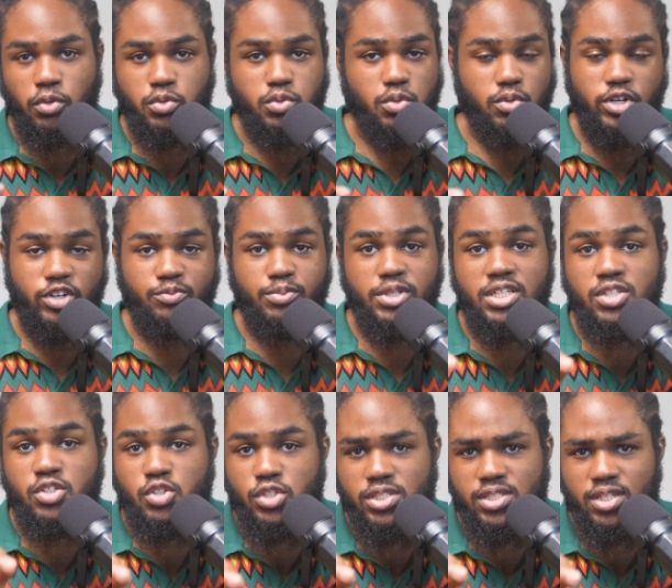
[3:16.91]
Also, I've been
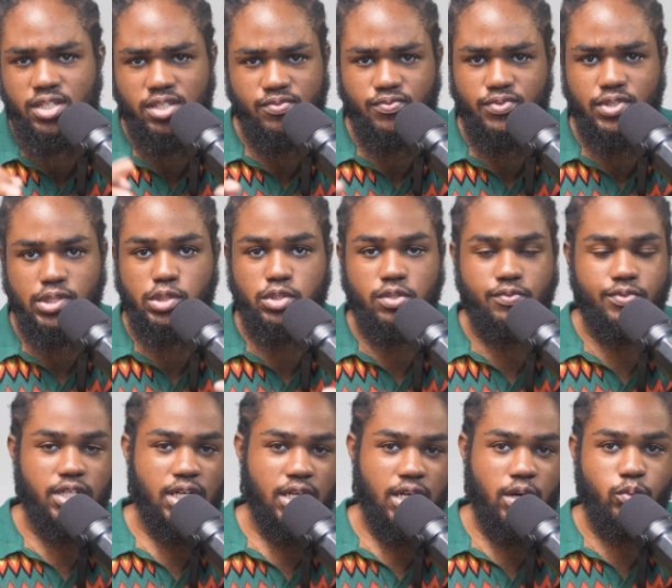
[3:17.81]
interested in
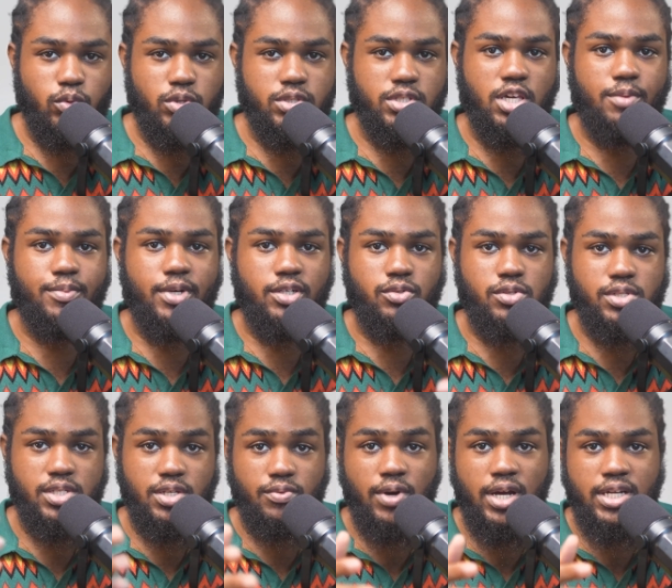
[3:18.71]
philosophy and I once came
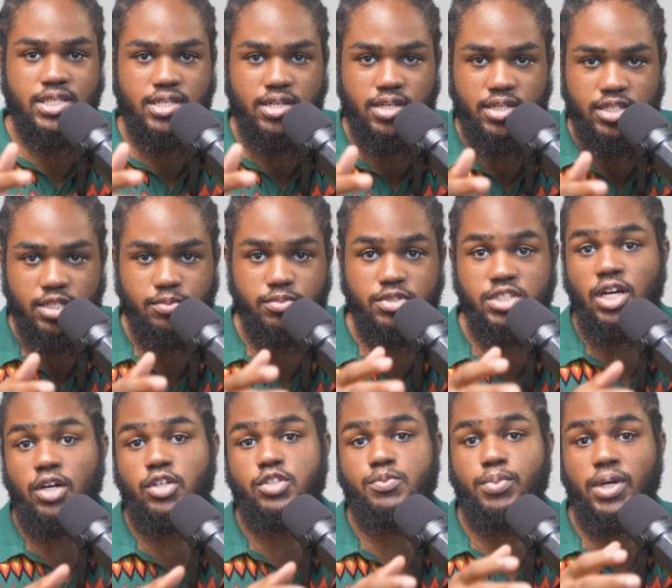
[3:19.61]
across a writer named
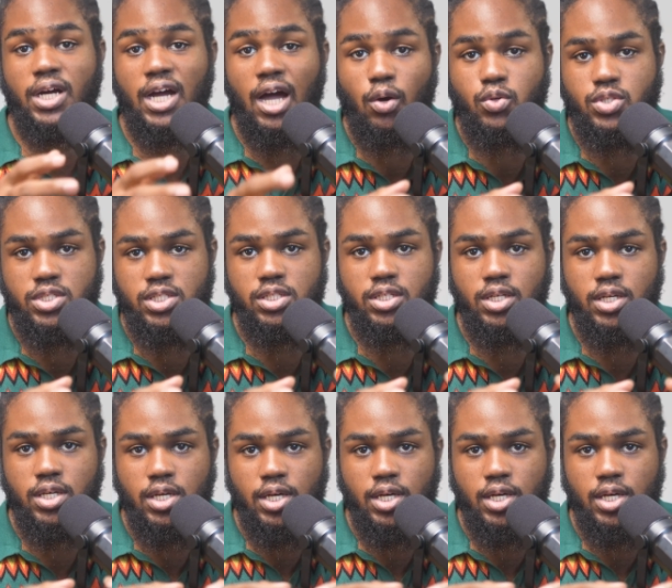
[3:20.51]
Charles Bukowski.